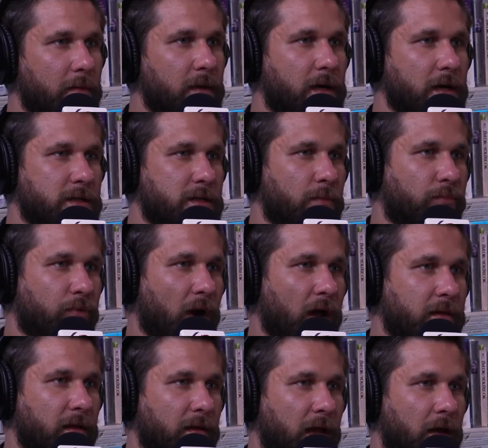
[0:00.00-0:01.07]
Because the
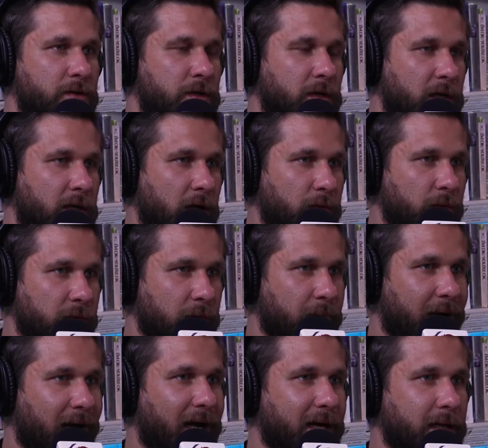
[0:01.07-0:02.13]
breath allows you to connect with your
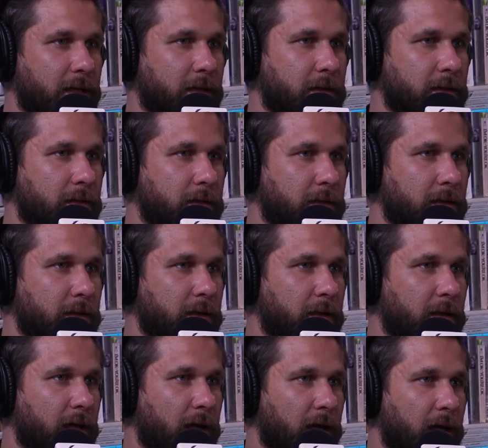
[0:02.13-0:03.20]
body.
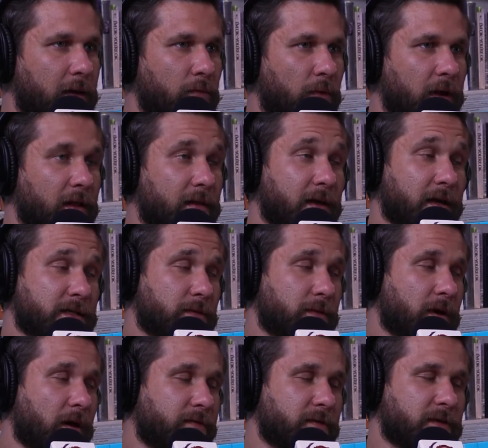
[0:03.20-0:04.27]
And one of the things that
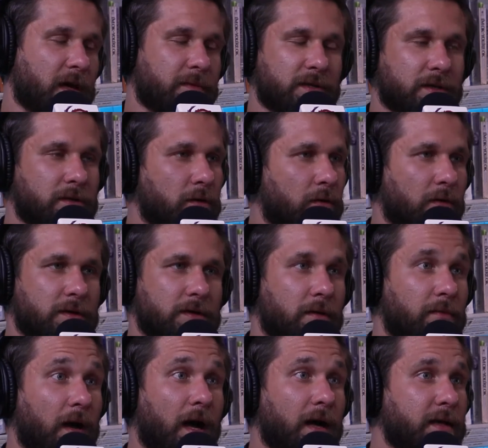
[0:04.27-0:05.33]
we oftentimes ignore is our
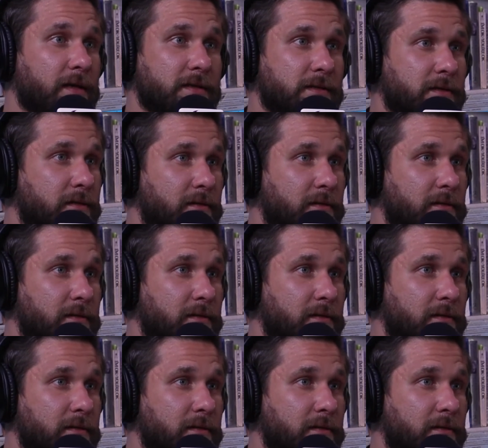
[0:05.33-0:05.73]
bodies.